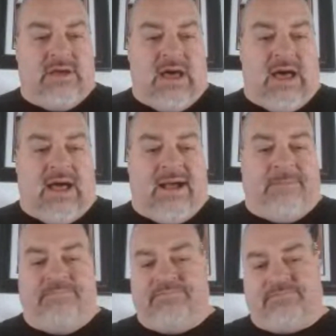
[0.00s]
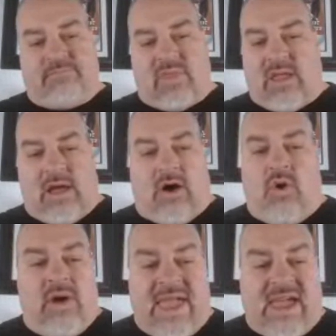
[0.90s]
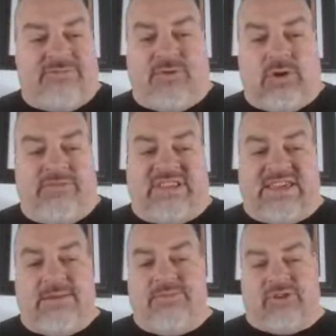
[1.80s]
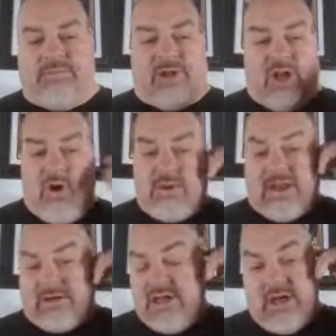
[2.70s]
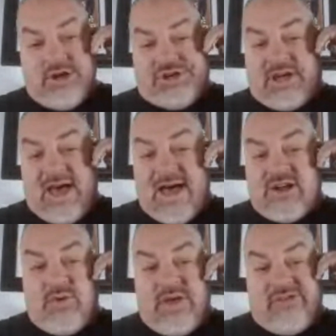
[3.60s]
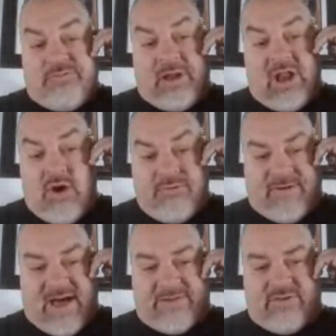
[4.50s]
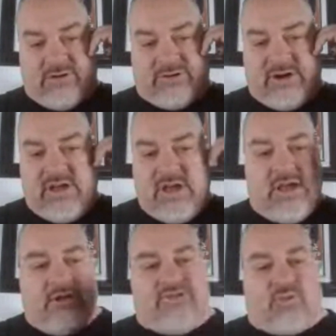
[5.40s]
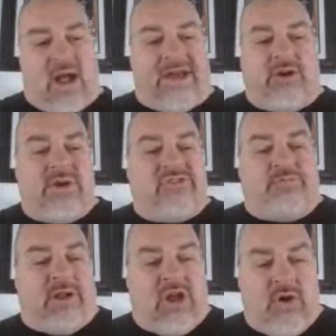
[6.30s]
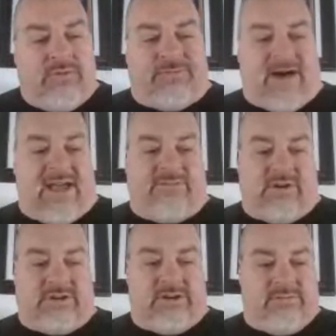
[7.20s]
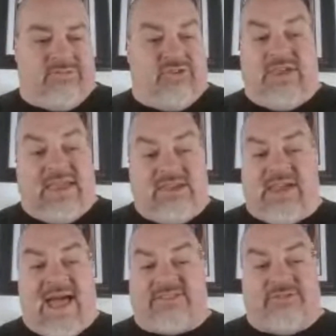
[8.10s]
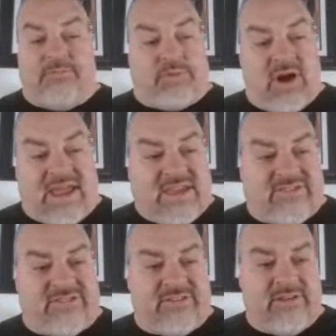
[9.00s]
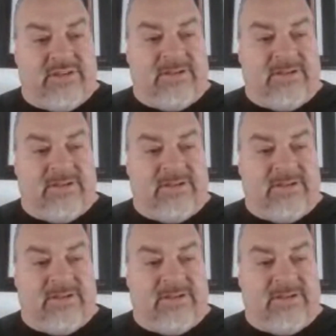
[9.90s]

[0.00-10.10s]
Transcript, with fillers: Um, a whole handful of teams are below. Look, Chicago is below 500. Toronto is below 500. So you, you got some breaks,